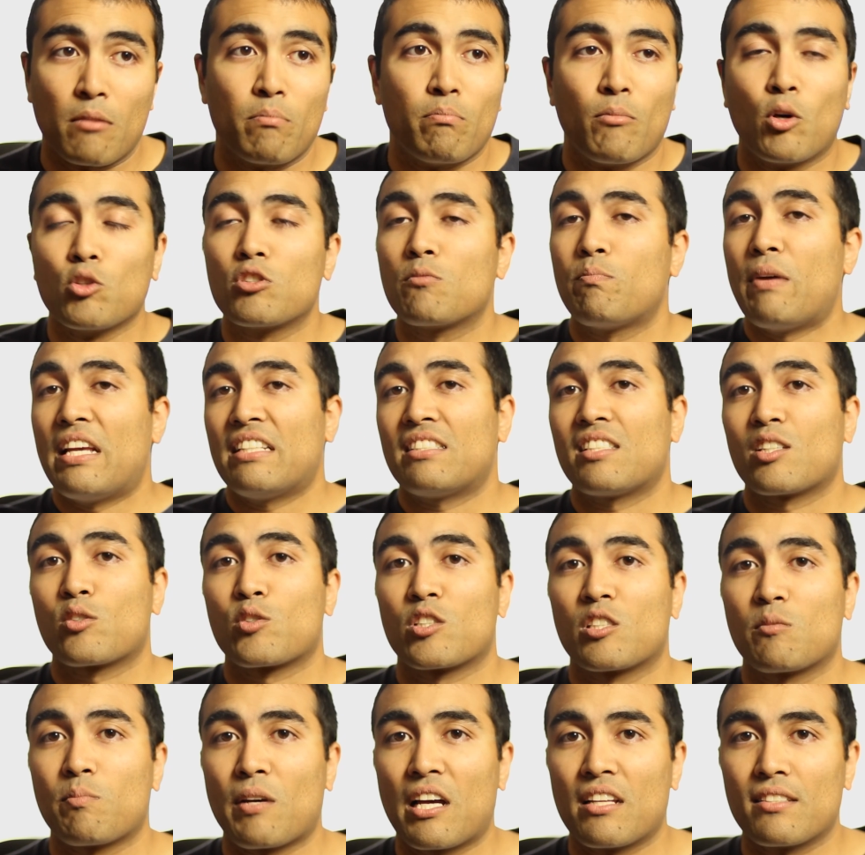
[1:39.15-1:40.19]
The most basic
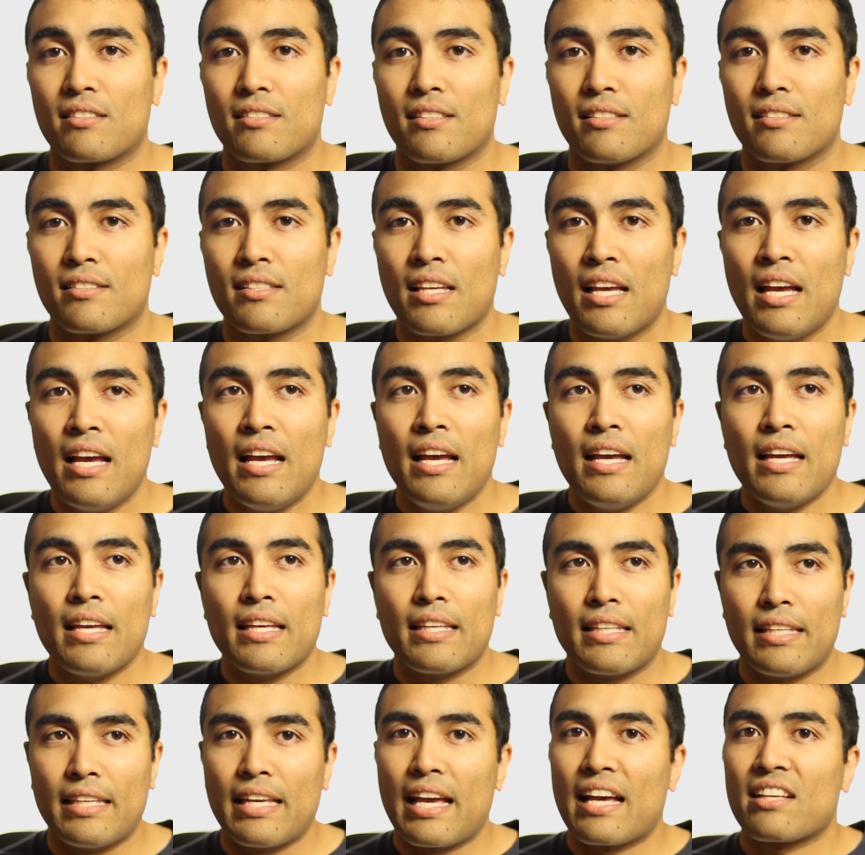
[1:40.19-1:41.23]
response is,
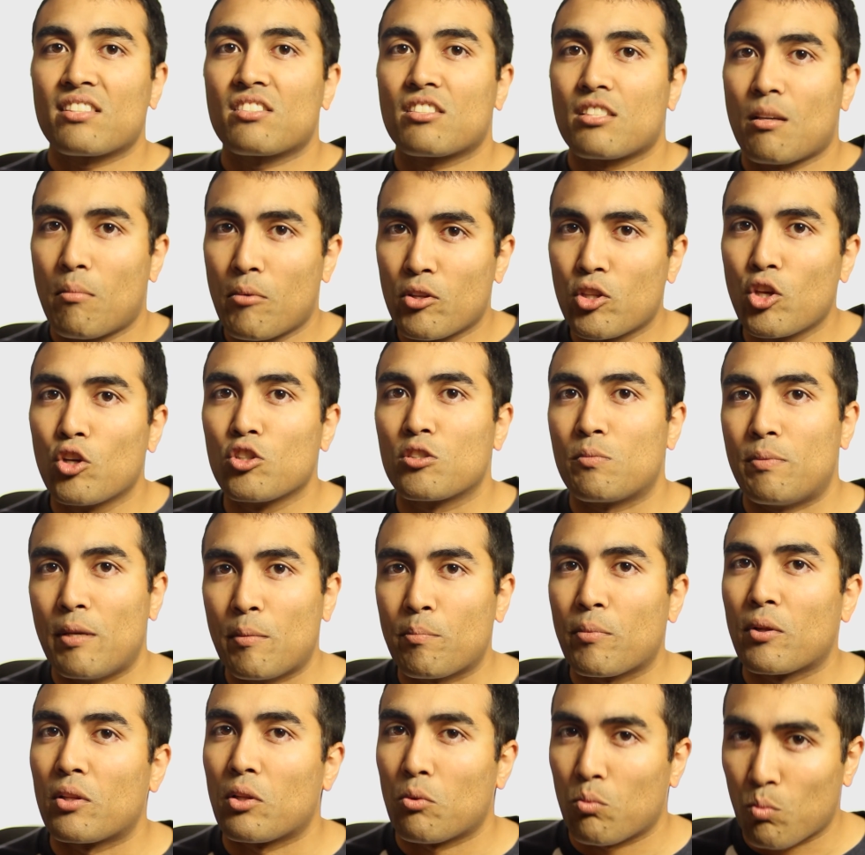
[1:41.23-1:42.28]
yes, some of those
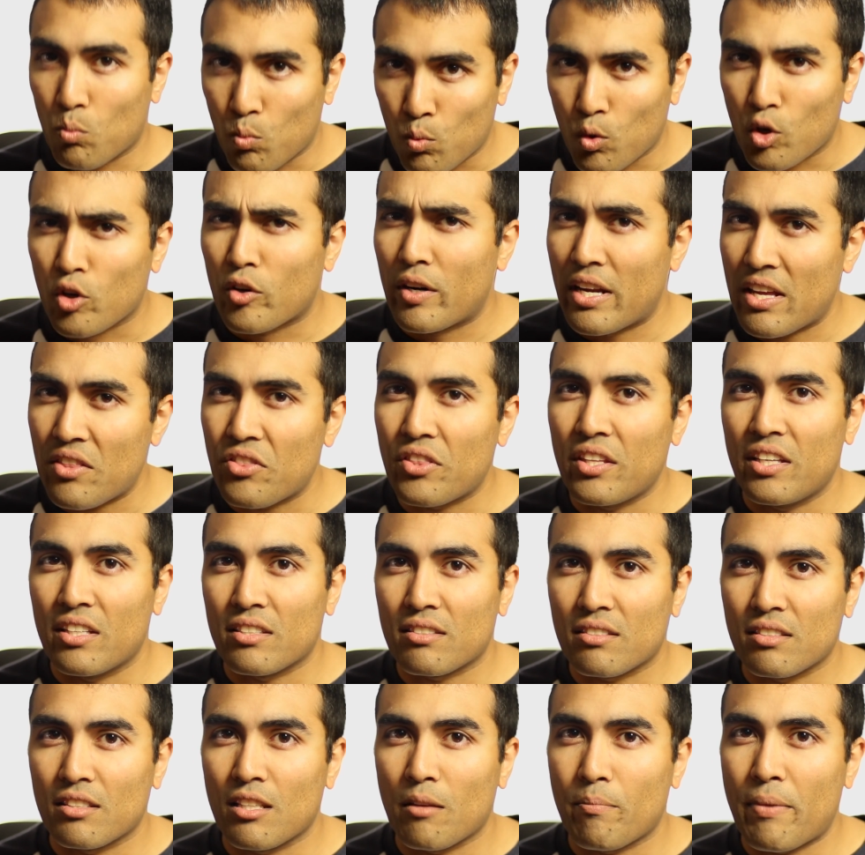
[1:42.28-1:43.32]
people were
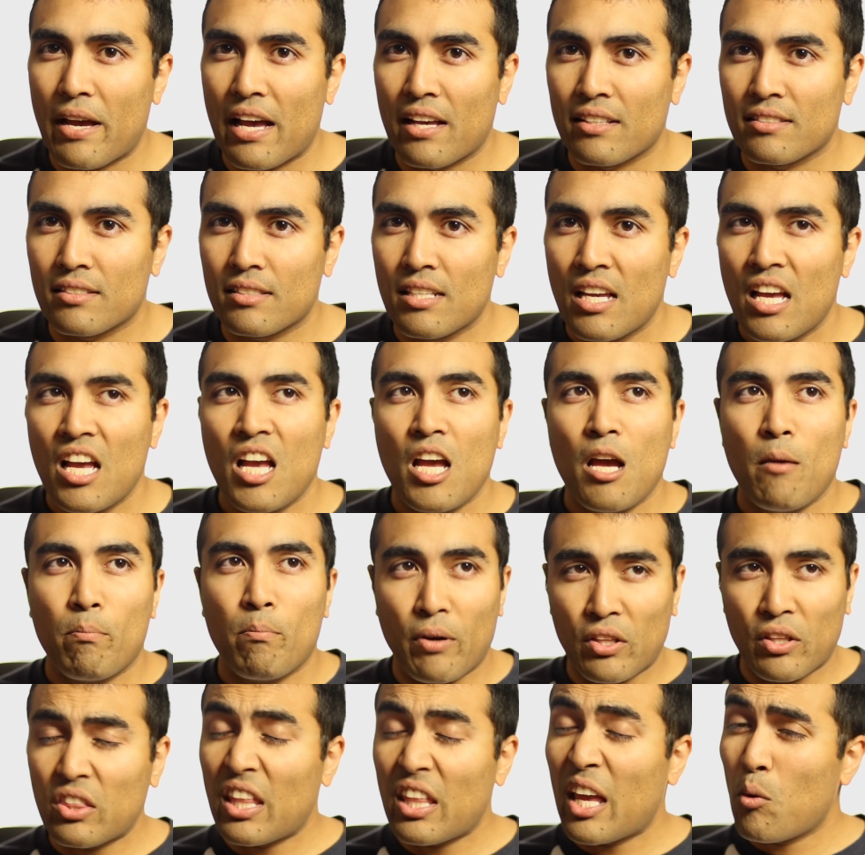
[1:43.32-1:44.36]
atheists in the past,
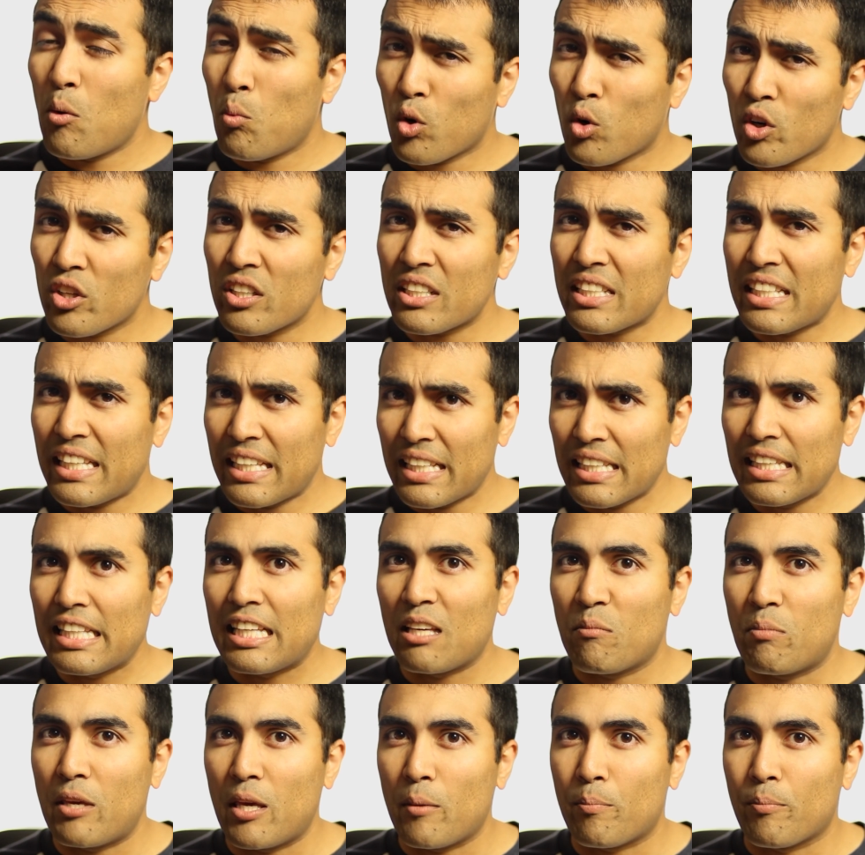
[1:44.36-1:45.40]
but they weren't
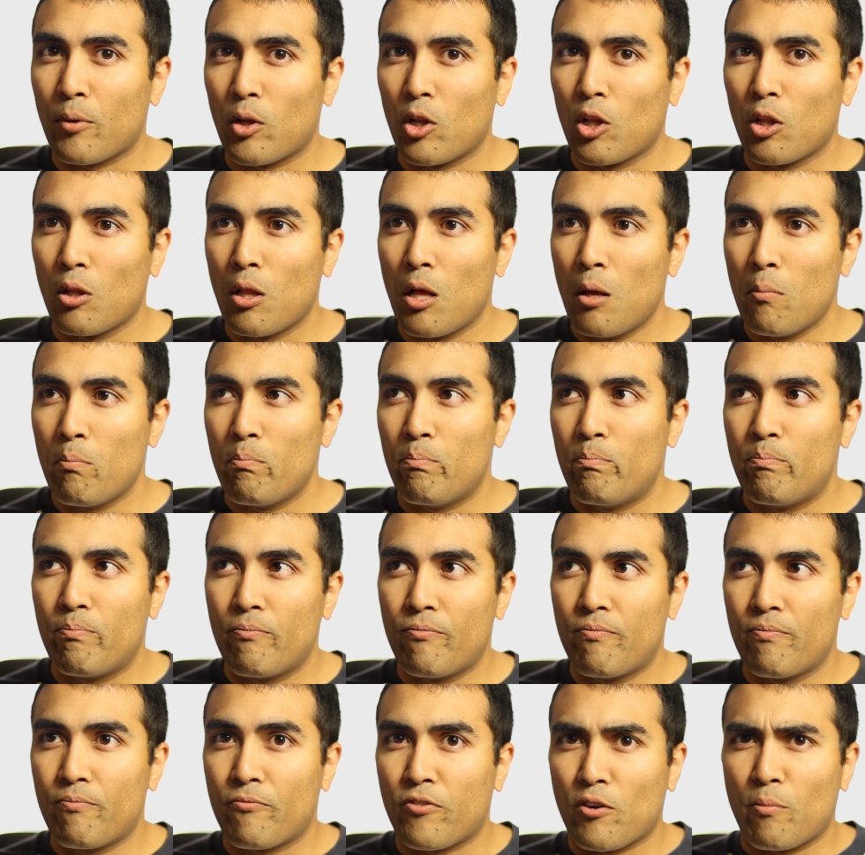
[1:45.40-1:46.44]
killing people
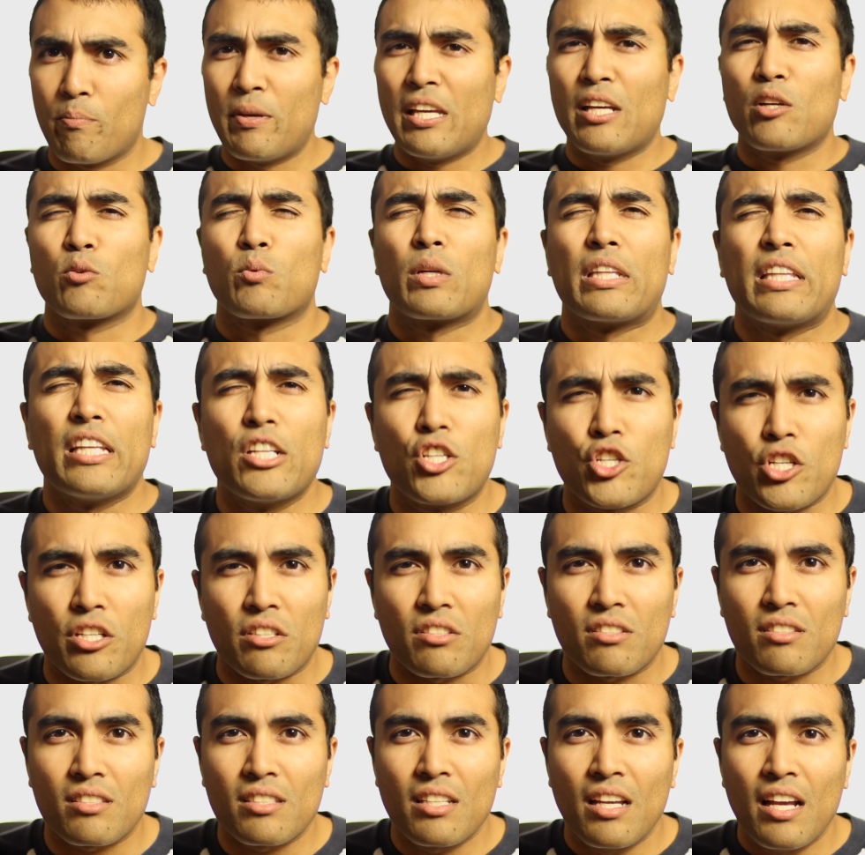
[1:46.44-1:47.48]
for being
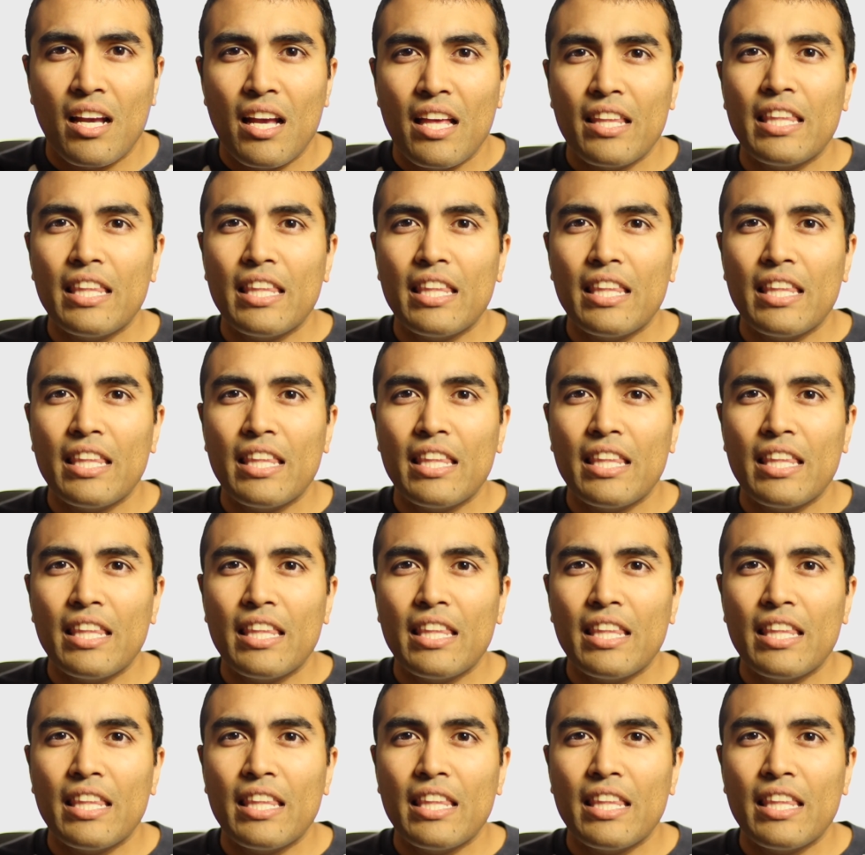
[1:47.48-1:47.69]
religious.